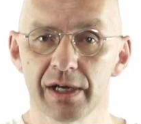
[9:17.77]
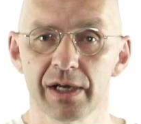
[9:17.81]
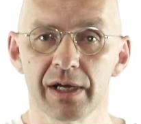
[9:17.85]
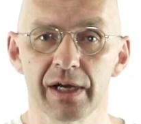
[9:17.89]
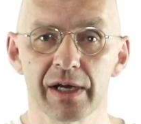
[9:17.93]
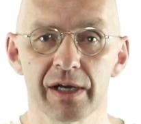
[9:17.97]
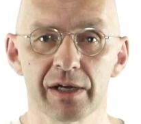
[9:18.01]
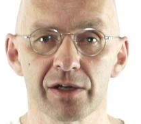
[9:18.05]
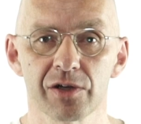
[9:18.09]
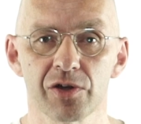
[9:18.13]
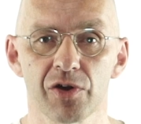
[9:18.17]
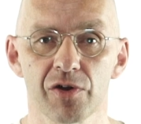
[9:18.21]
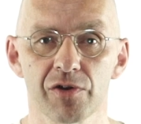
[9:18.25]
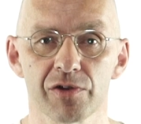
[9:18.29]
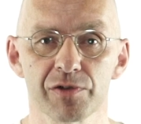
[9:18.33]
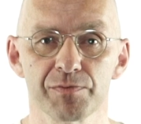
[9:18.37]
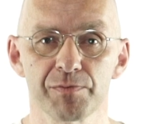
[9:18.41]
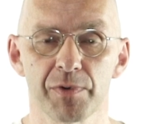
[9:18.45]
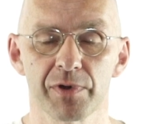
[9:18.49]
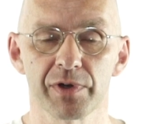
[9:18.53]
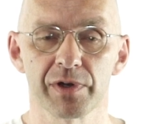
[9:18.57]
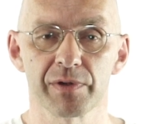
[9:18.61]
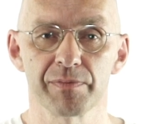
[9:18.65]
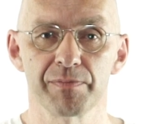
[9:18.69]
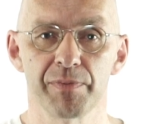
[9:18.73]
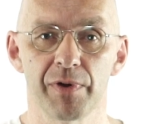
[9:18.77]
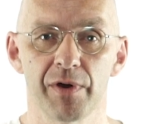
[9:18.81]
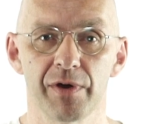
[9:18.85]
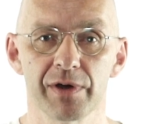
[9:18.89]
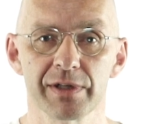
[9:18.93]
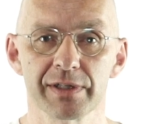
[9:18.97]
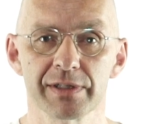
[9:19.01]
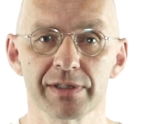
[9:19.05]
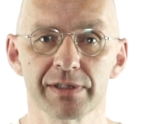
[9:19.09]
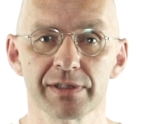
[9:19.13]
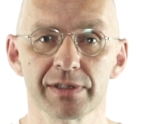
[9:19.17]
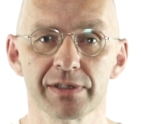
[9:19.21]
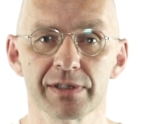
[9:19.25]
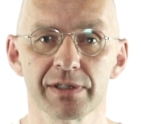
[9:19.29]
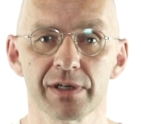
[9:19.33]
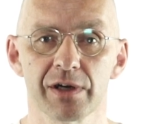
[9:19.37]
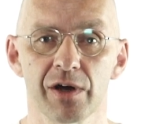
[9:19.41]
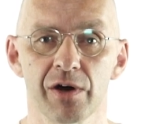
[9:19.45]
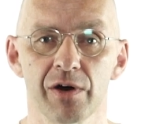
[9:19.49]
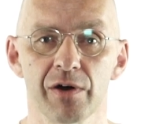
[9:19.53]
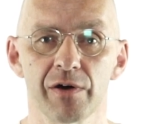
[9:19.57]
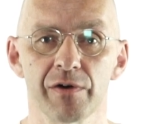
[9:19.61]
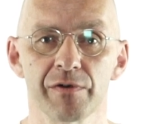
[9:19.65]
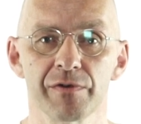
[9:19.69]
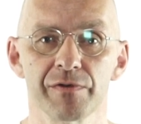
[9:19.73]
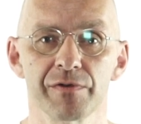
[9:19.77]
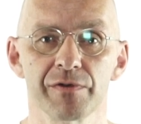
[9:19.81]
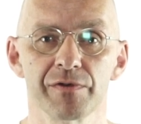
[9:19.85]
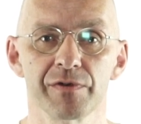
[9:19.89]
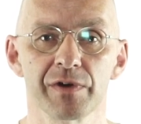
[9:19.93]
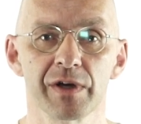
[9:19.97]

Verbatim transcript: uh, corresponding points of